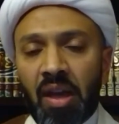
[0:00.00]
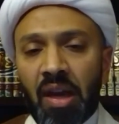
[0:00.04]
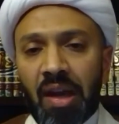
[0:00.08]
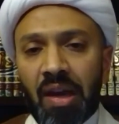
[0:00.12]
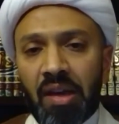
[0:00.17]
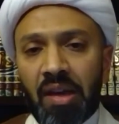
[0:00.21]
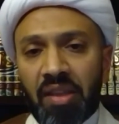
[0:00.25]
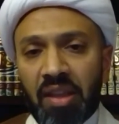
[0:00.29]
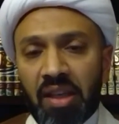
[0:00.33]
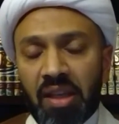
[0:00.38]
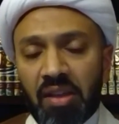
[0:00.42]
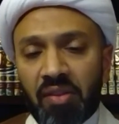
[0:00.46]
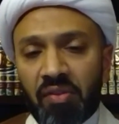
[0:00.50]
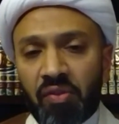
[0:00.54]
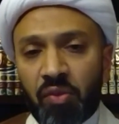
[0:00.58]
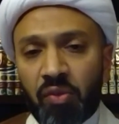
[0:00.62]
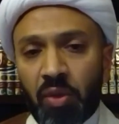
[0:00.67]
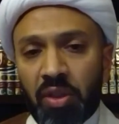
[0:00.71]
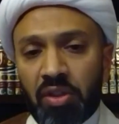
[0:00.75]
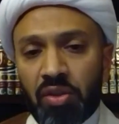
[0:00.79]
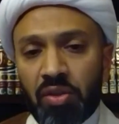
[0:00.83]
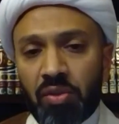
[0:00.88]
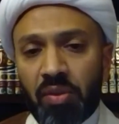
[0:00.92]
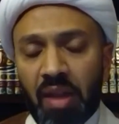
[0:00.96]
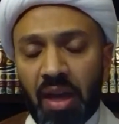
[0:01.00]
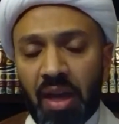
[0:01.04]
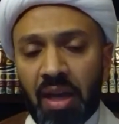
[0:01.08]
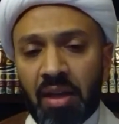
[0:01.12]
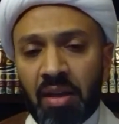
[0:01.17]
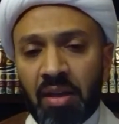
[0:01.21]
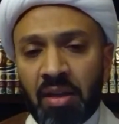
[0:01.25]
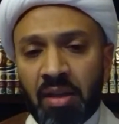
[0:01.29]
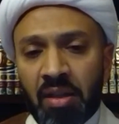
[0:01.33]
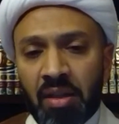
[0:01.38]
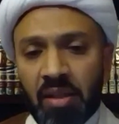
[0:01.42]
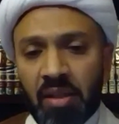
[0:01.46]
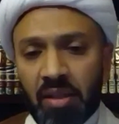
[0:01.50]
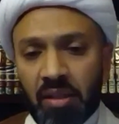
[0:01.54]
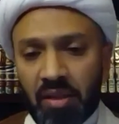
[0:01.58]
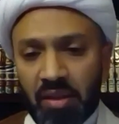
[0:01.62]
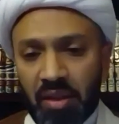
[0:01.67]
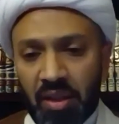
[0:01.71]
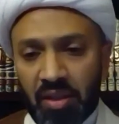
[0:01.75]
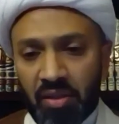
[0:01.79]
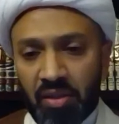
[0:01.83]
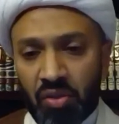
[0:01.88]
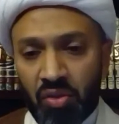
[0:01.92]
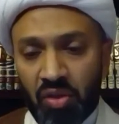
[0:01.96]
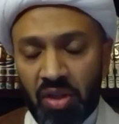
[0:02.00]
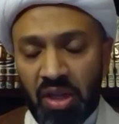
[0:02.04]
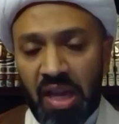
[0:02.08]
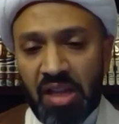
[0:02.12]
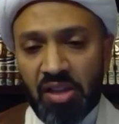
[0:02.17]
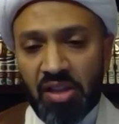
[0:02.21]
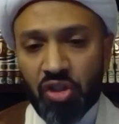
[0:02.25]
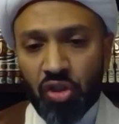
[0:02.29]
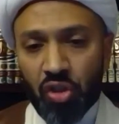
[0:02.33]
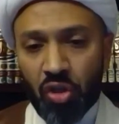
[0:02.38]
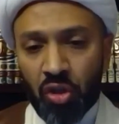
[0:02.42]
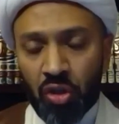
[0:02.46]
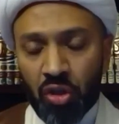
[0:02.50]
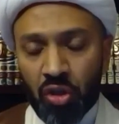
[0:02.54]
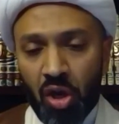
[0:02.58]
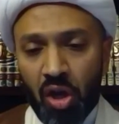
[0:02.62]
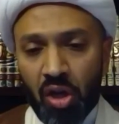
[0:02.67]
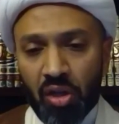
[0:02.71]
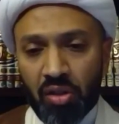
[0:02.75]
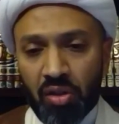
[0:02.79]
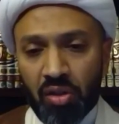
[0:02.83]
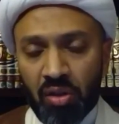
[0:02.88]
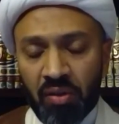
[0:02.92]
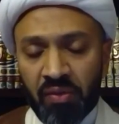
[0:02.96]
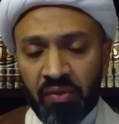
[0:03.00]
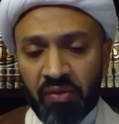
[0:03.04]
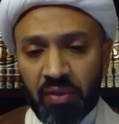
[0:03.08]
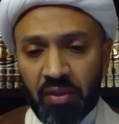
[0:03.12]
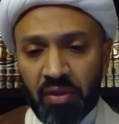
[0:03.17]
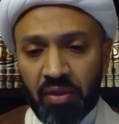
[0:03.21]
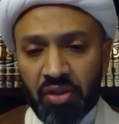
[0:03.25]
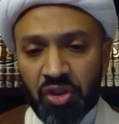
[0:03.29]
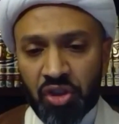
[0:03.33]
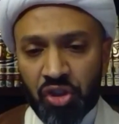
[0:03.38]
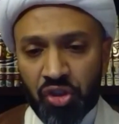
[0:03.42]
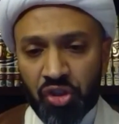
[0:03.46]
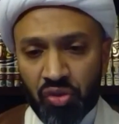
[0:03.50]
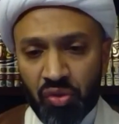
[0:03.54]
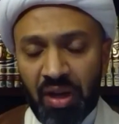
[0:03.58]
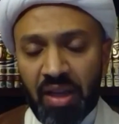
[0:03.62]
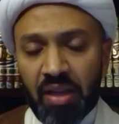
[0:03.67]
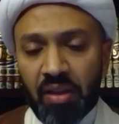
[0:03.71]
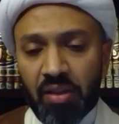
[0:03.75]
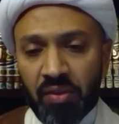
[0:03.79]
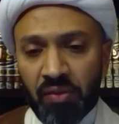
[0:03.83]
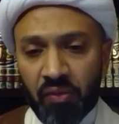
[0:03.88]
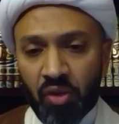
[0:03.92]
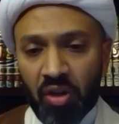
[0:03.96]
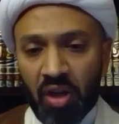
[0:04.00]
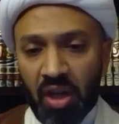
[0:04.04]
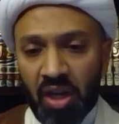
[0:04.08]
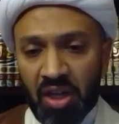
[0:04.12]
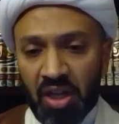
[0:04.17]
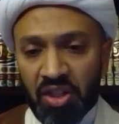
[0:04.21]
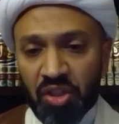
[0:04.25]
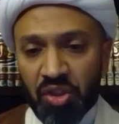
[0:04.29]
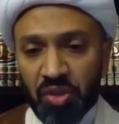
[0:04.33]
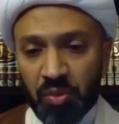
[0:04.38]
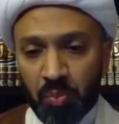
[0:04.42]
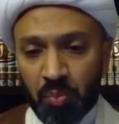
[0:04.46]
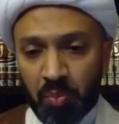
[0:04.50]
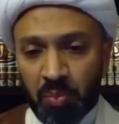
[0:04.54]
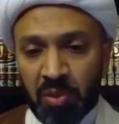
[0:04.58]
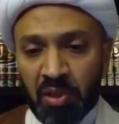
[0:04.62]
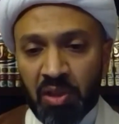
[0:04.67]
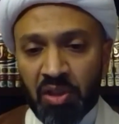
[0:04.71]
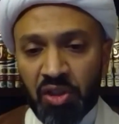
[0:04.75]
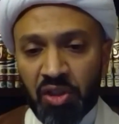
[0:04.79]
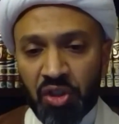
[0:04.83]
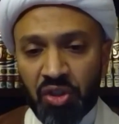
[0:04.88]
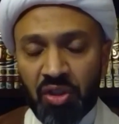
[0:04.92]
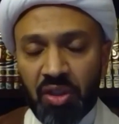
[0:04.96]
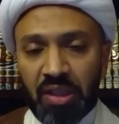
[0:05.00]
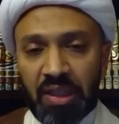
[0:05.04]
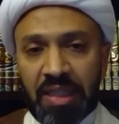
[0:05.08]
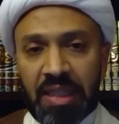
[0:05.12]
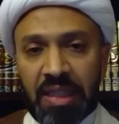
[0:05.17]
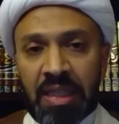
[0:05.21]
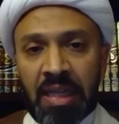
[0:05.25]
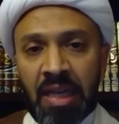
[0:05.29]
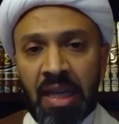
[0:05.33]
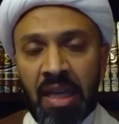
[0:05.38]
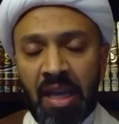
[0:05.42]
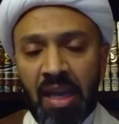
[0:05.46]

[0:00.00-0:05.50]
I think if we do that, that creates a lot of strength for us personally.